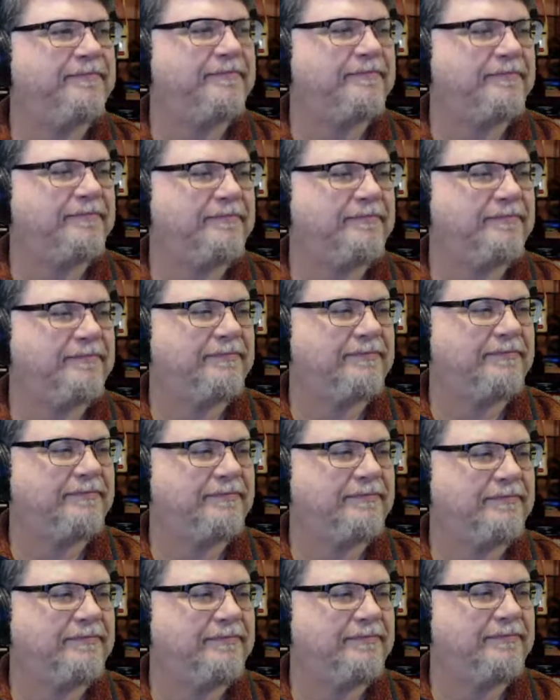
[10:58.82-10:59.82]

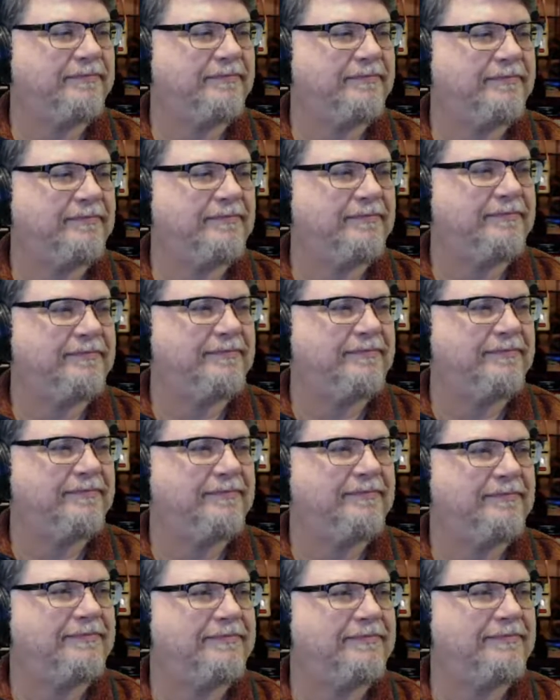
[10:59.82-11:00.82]

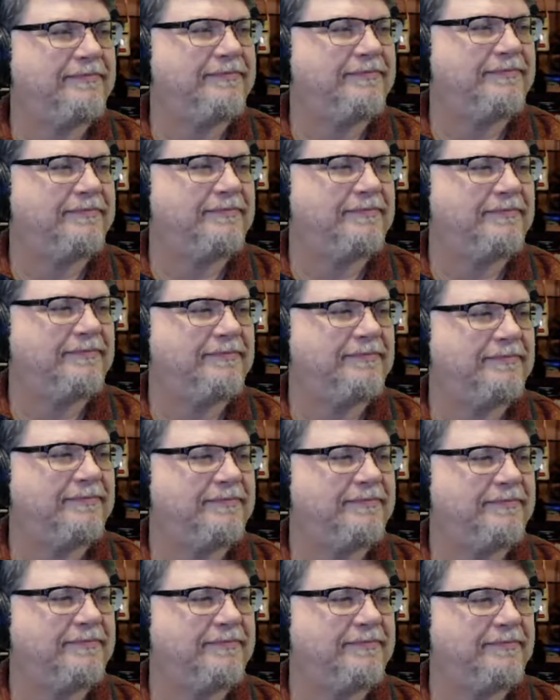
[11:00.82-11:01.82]

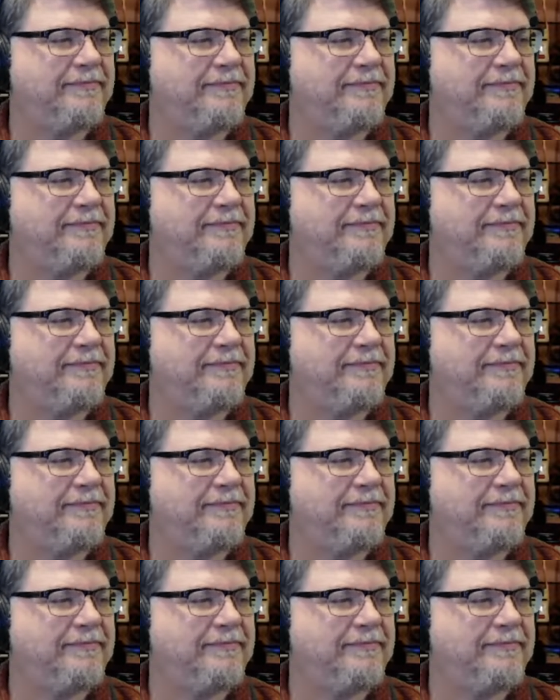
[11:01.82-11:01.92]
(not speaking)